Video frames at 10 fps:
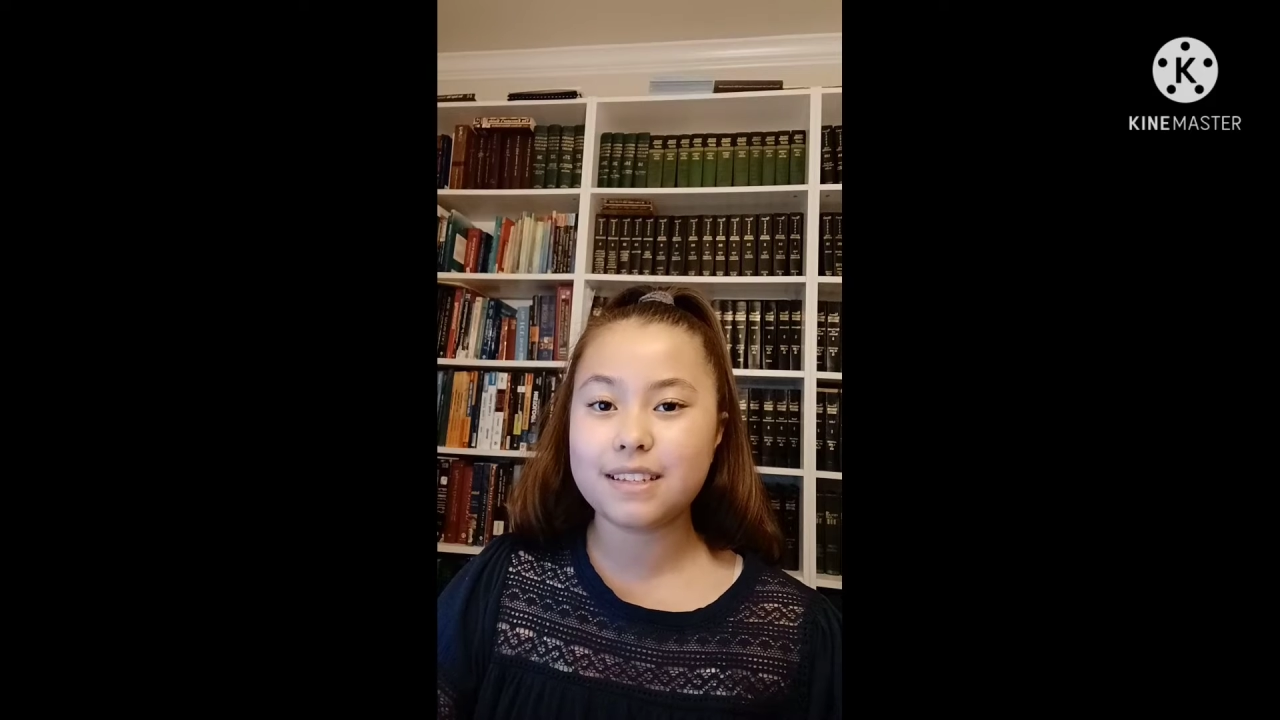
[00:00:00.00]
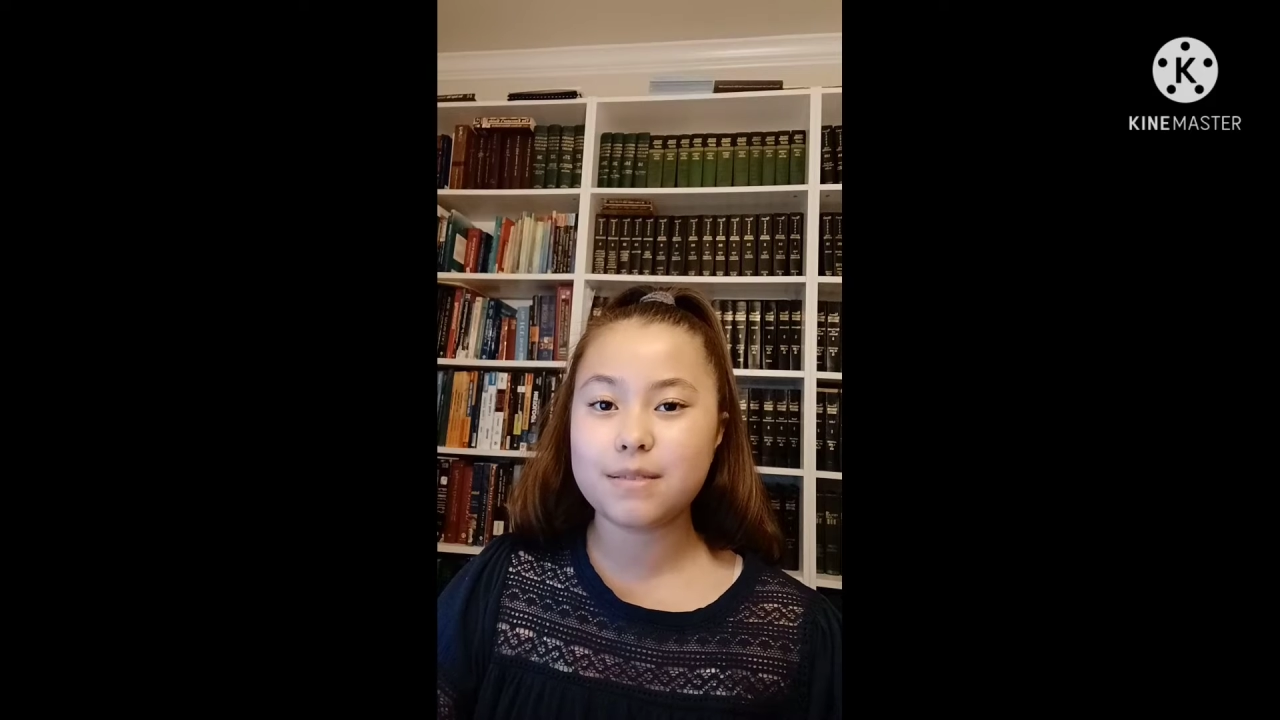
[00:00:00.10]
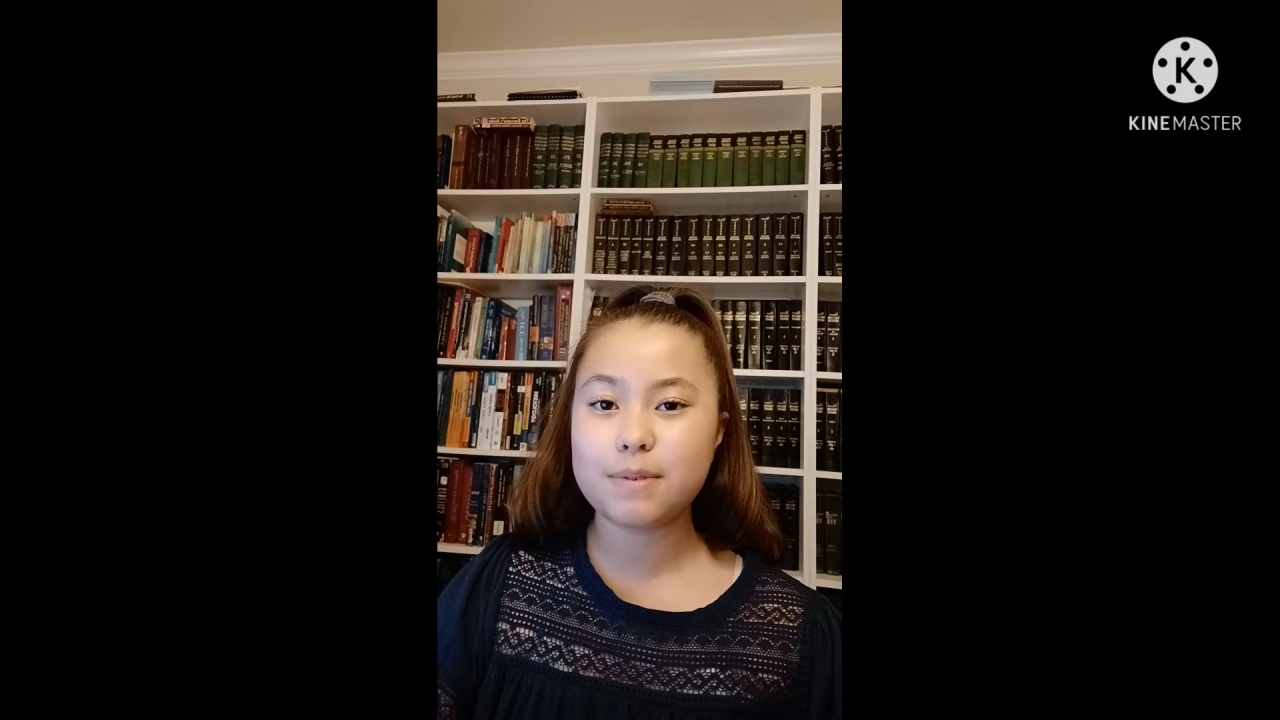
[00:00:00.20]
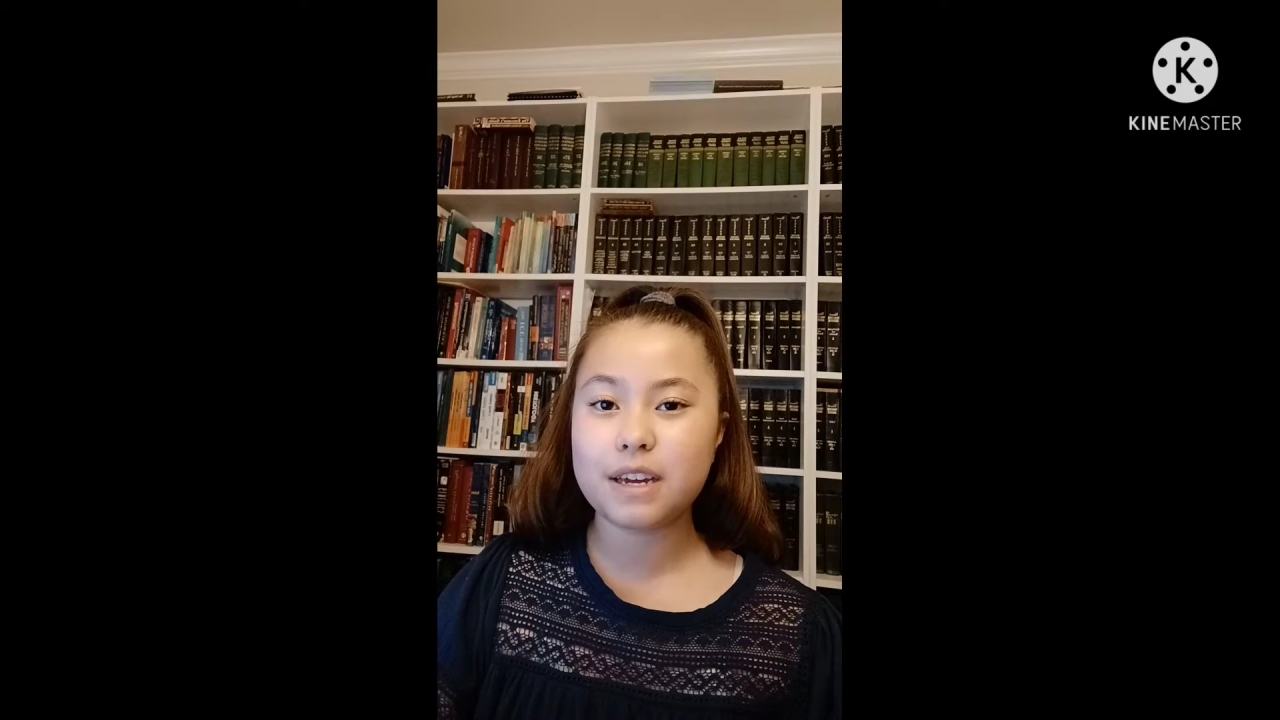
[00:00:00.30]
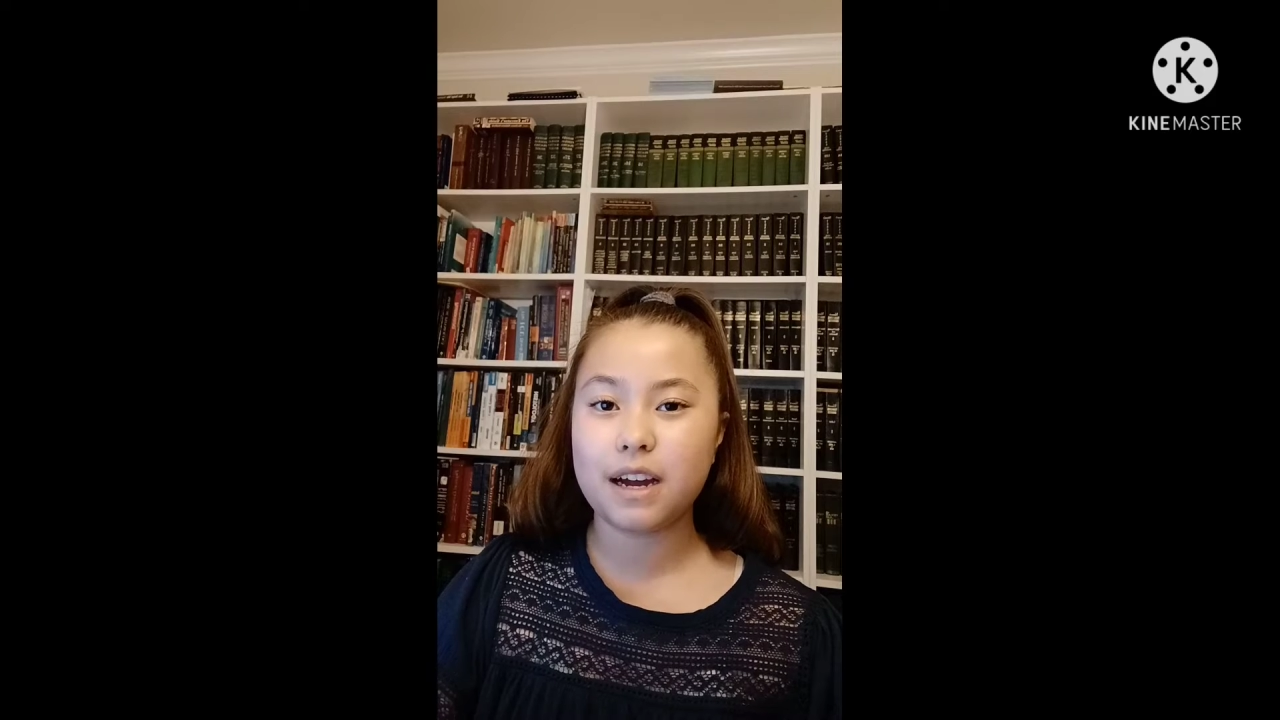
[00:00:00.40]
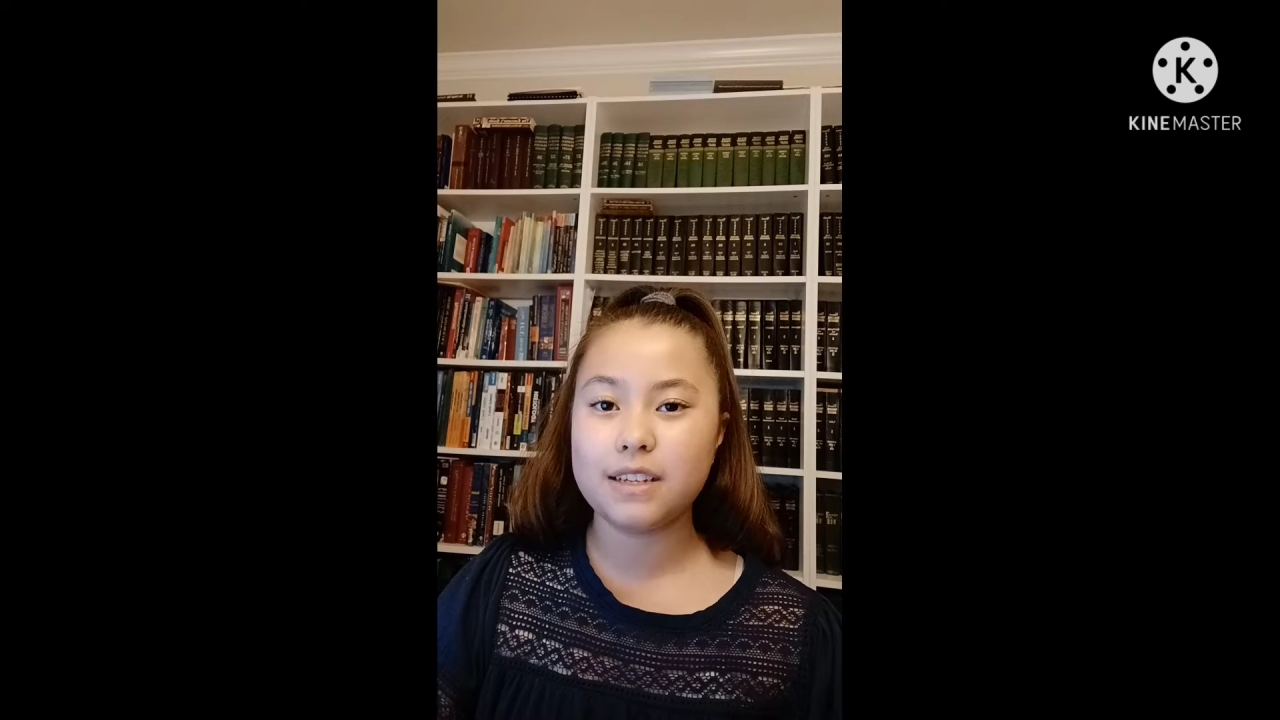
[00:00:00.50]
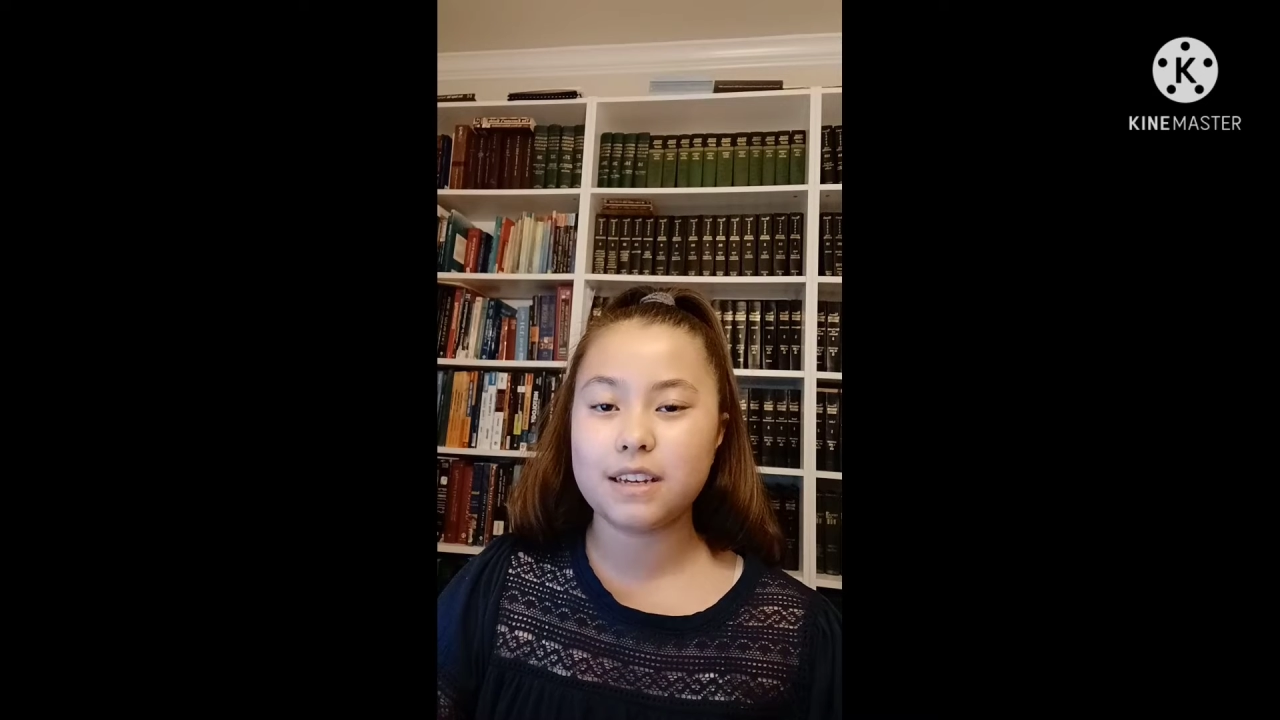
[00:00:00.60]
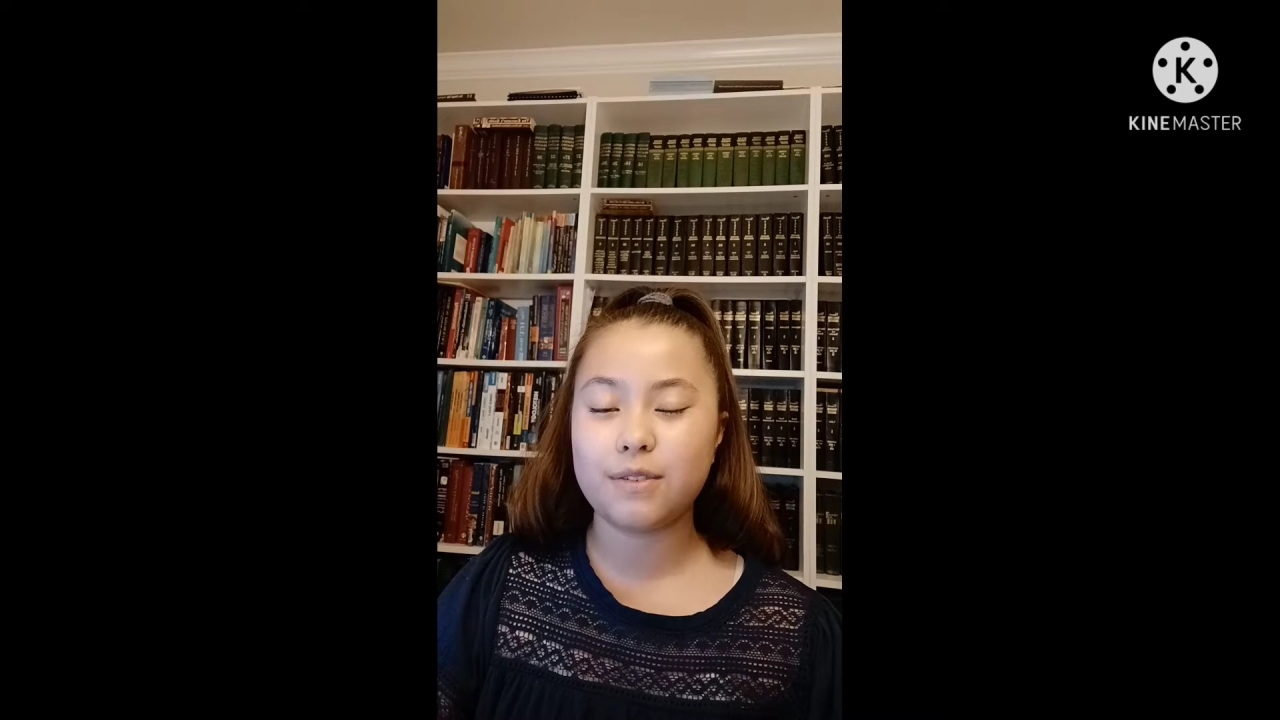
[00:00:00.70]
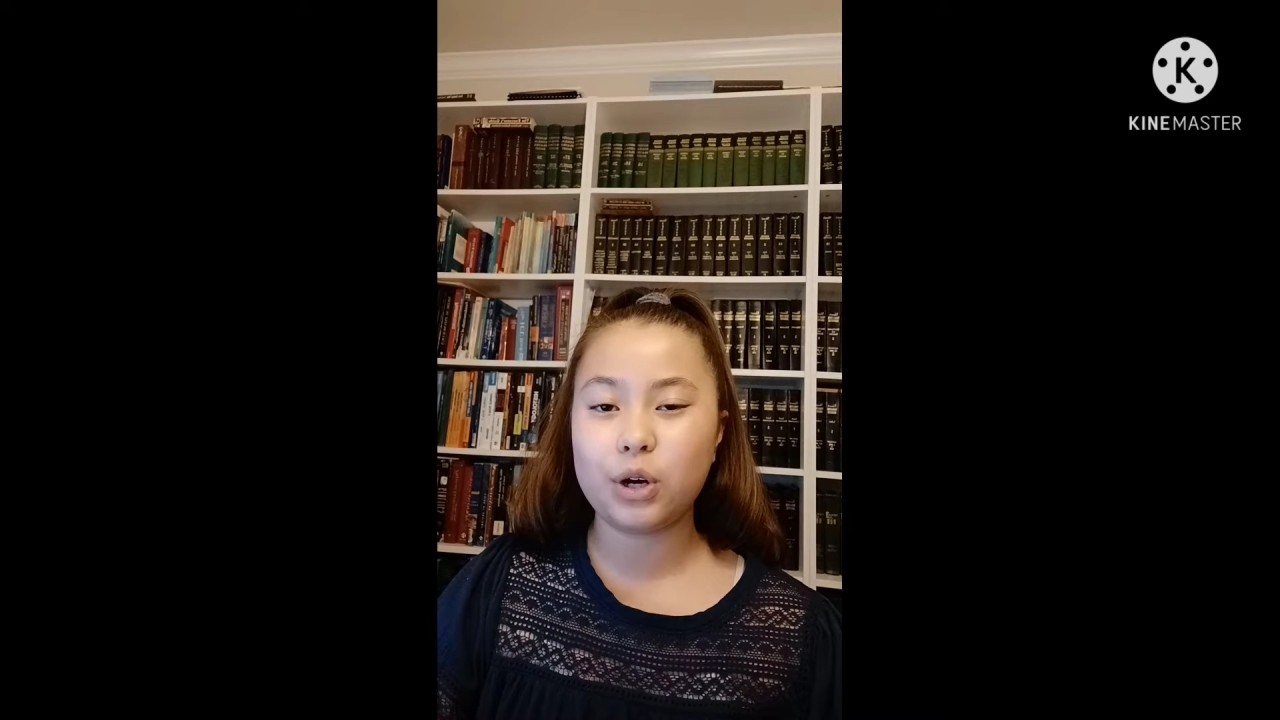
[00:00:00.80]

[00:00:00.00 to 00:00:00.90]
is because of a